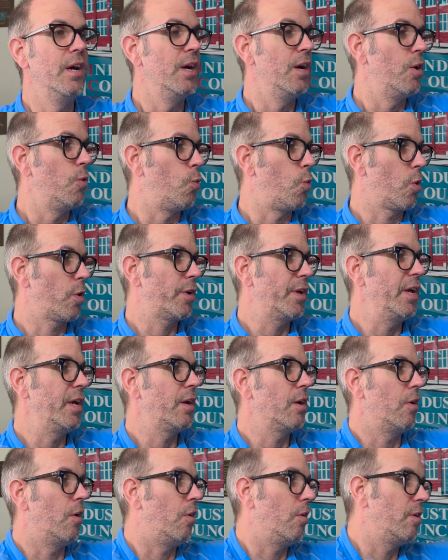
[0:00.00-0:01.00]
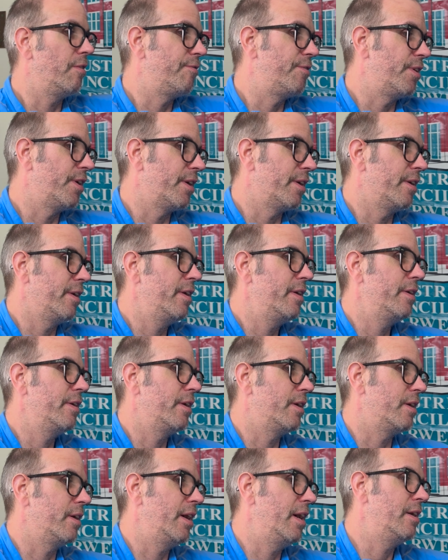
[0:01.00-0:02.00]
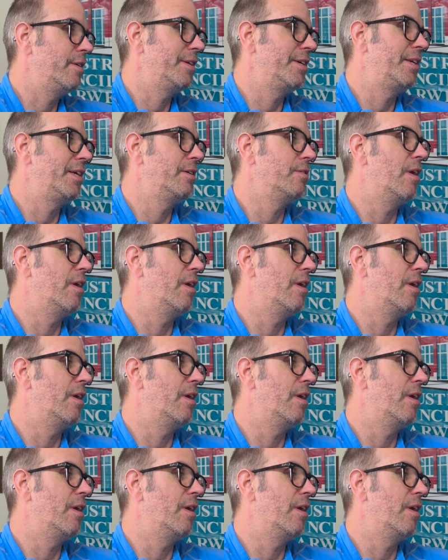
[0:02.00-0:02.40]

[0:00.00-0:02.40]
reworking all of the LED